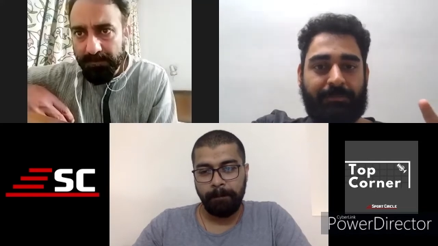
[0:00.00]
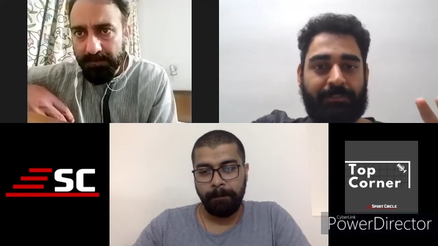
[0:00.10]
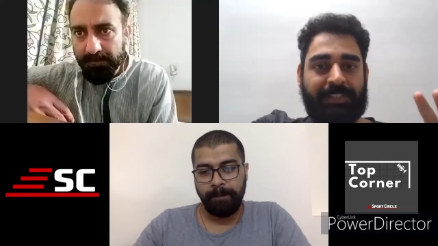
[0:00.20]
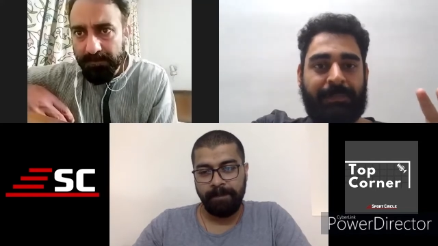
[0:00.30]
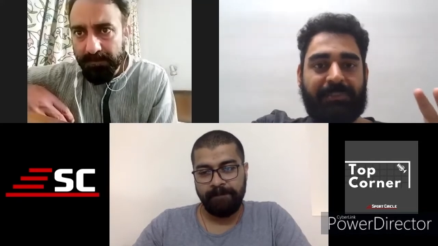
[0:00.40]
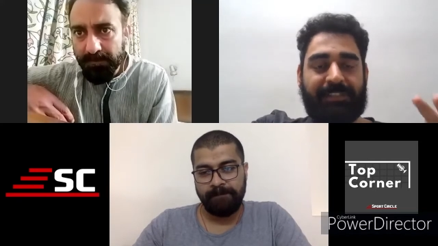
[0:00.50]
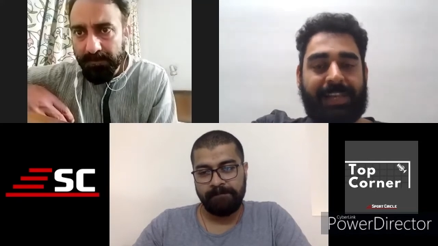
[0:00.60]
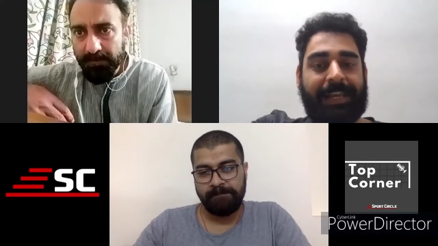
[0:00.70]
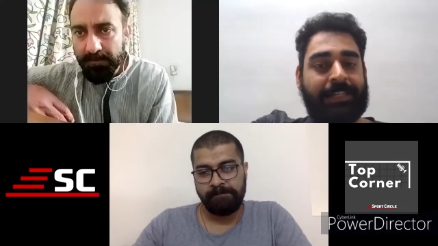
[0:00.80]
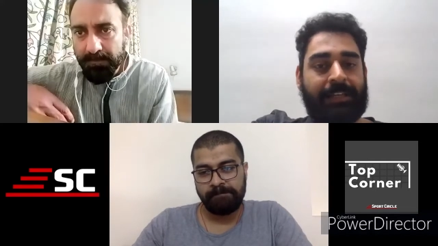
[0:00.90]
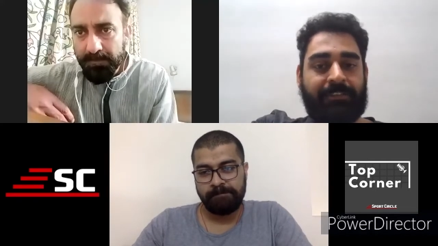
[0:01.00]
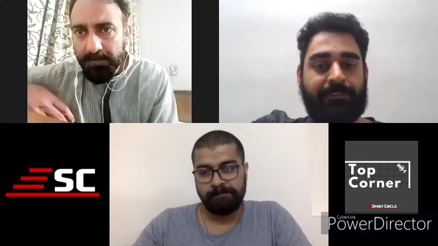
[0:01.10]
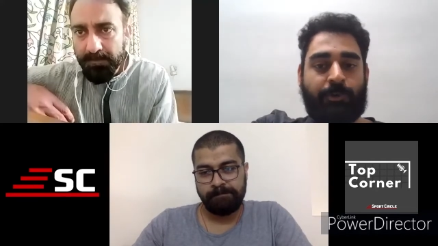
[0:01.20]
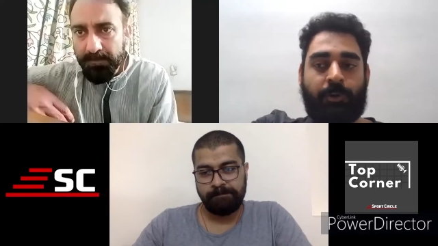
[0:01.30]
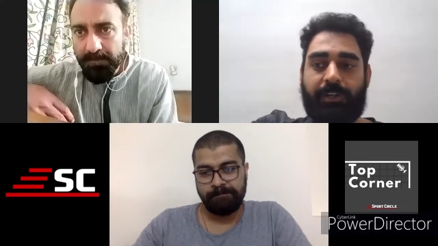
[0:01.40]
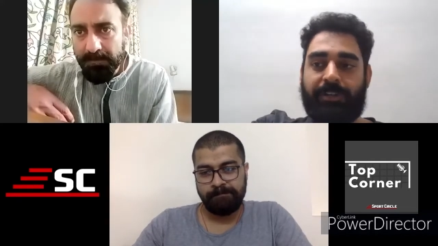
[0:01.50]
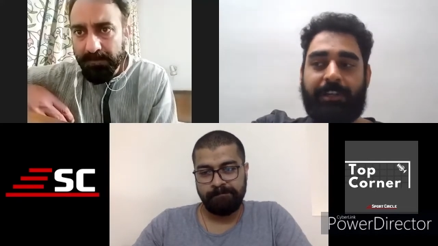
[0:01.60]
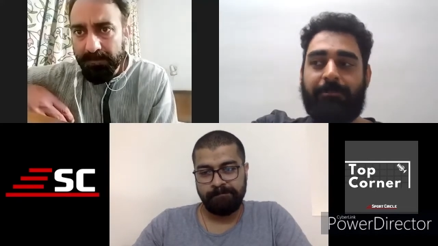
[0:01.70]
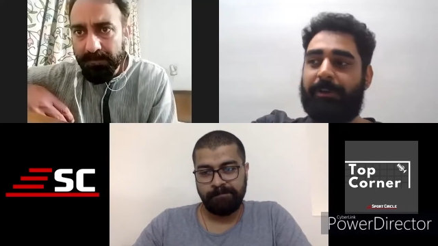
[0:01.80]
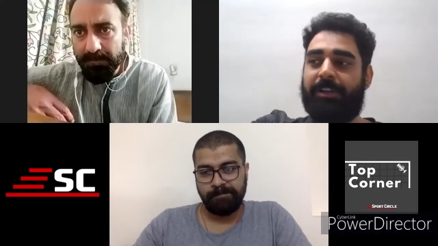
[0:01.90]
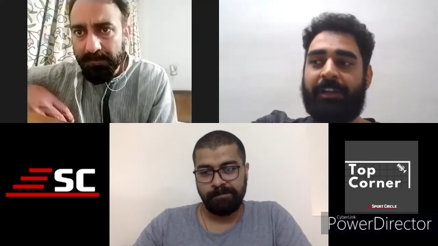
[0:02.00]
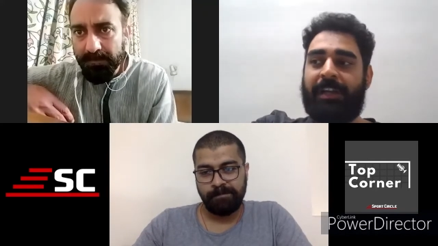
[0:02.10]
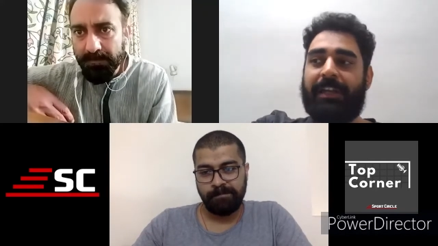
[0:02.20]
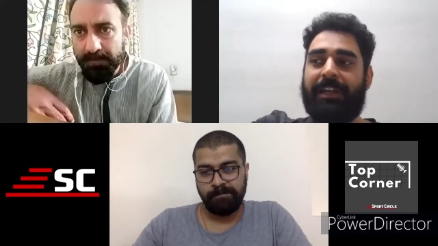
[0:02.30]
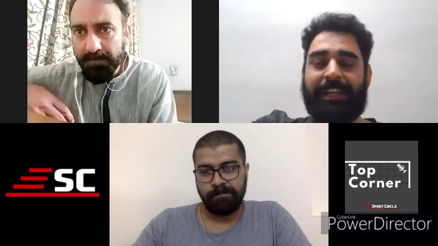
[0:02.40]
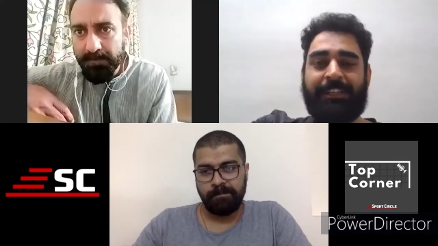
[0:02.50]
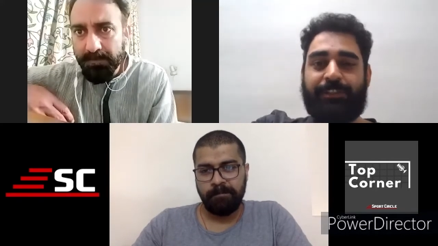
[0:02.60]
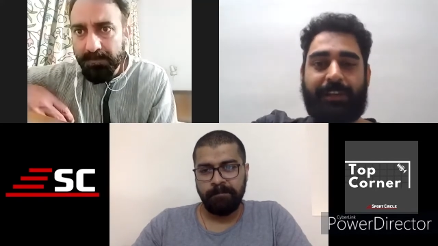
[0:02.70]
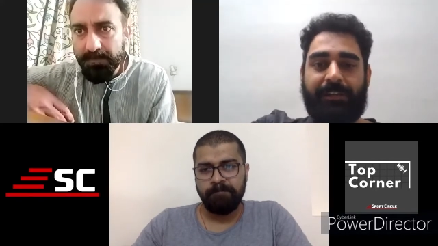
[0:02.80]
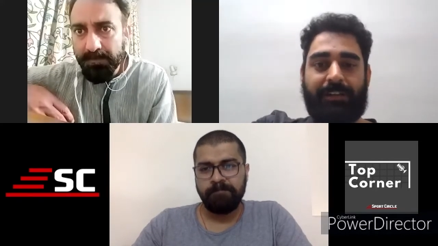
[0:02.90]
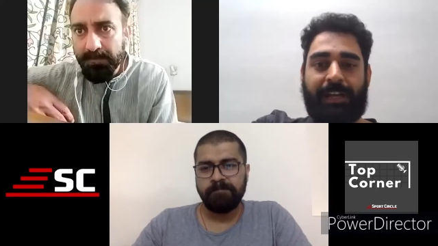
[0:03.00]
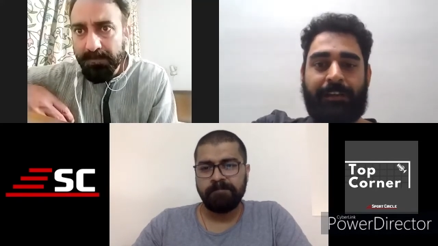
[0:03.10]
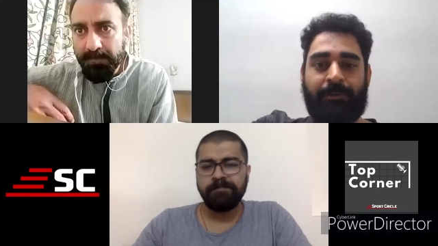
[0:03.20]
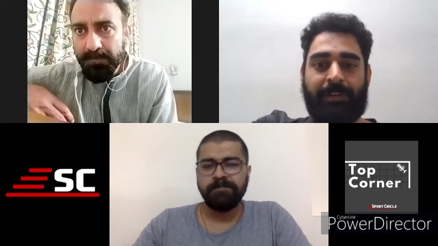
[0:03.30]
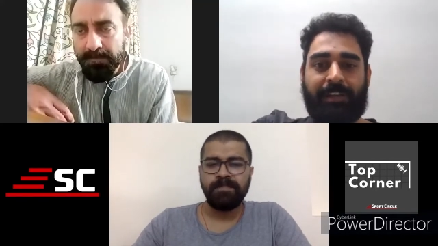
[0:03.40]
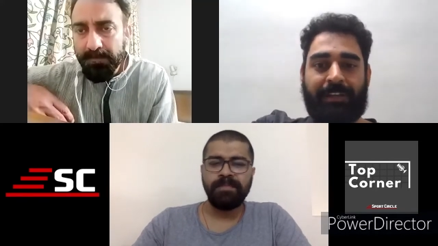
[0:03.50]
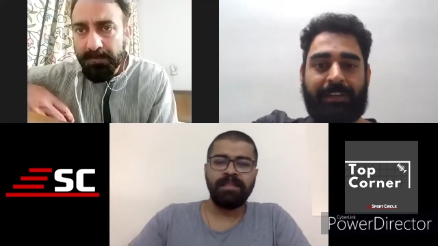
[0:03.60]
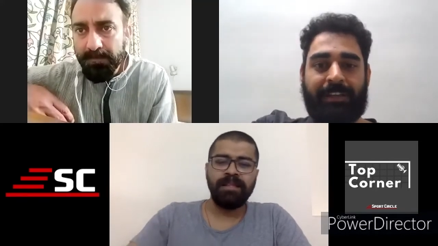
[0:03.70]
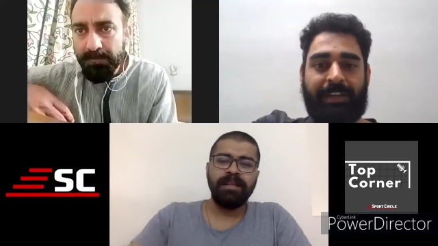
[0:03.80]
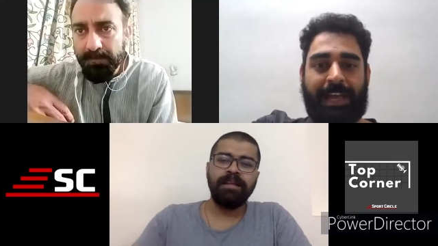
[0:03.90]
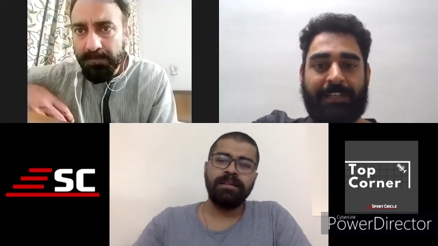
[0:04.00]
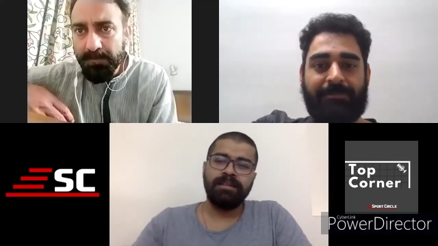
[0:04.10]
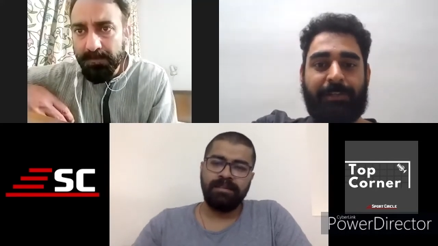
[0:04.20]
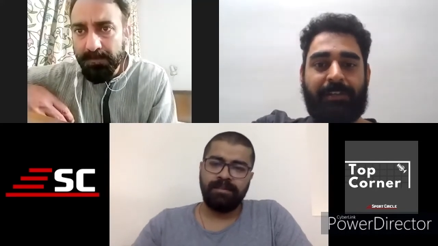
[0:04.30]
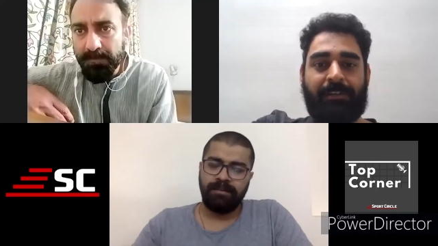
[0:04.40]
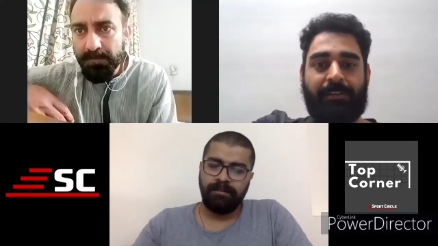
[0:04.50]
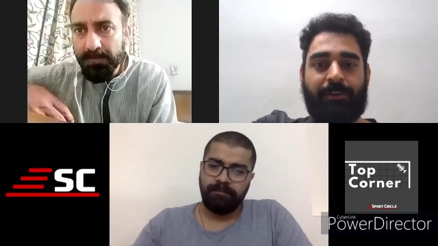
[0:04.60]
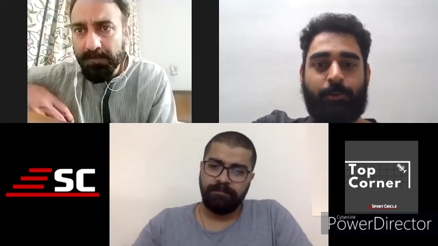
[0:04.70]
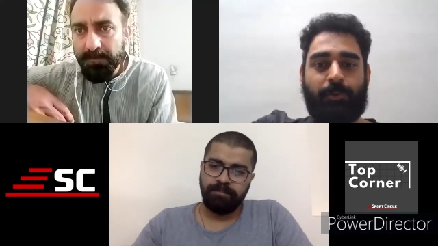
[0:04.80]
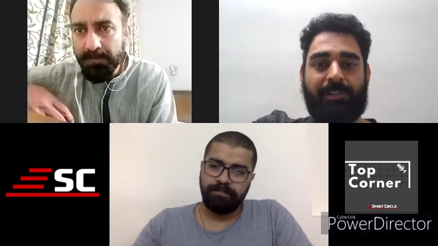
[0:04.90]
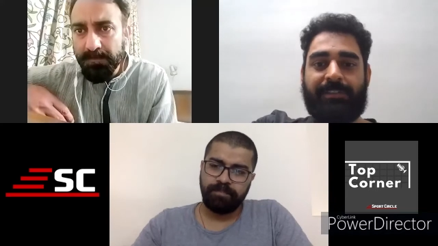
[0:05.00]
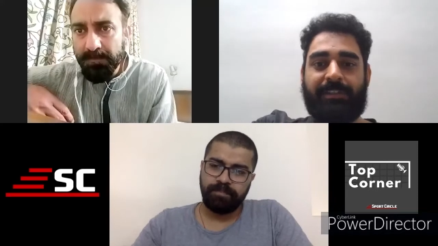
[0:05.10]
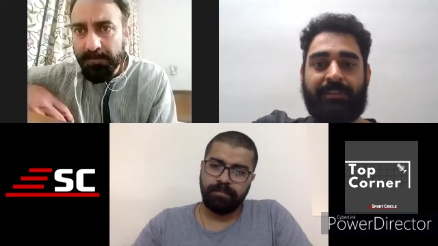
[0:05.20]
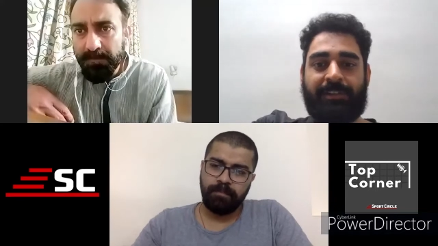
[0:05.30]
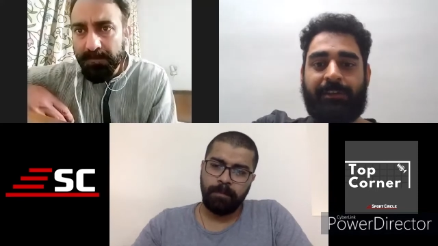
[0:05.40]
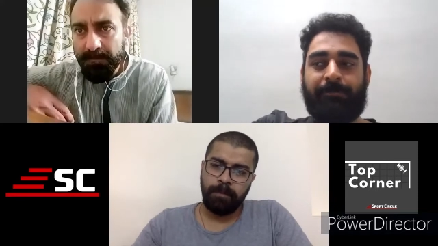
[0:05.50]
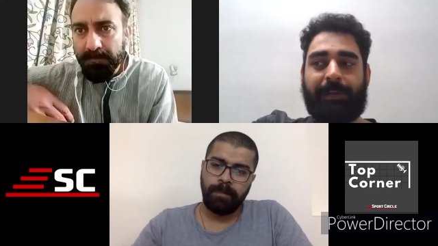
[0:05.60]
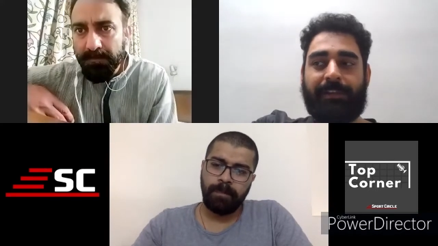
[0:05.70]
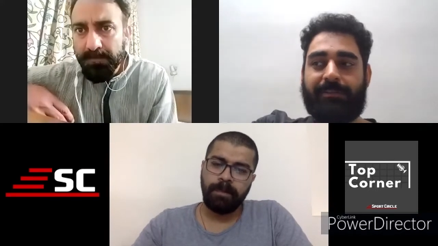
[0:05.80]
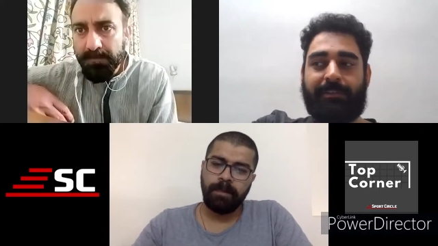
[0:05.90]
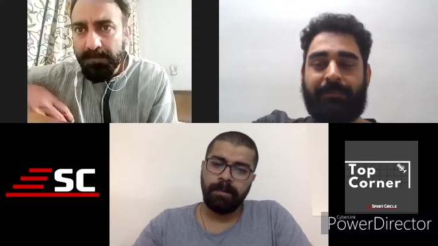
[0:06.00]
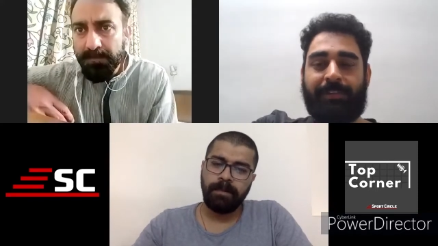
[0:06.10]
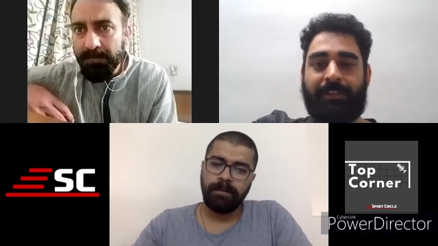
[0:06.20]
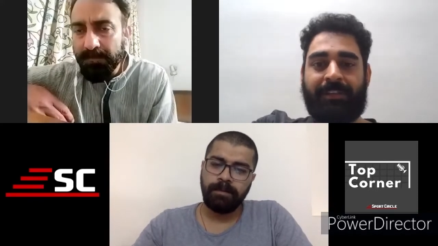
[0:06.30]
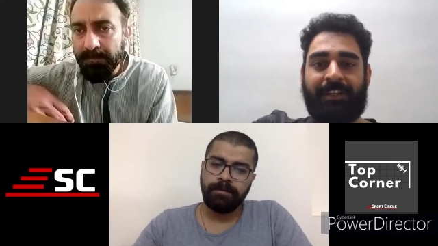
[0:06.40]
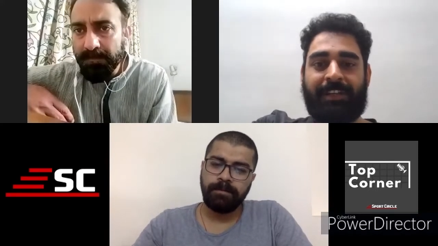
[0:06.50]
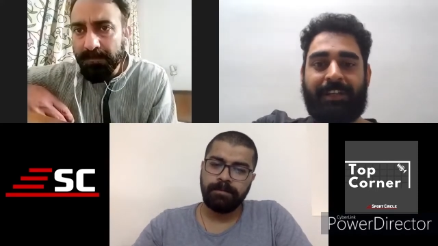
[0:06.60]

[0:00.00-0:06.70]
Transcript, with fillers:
Speaker 1: seem slightly stronger then, but in general, I don't think it has been the whole season, and plus that we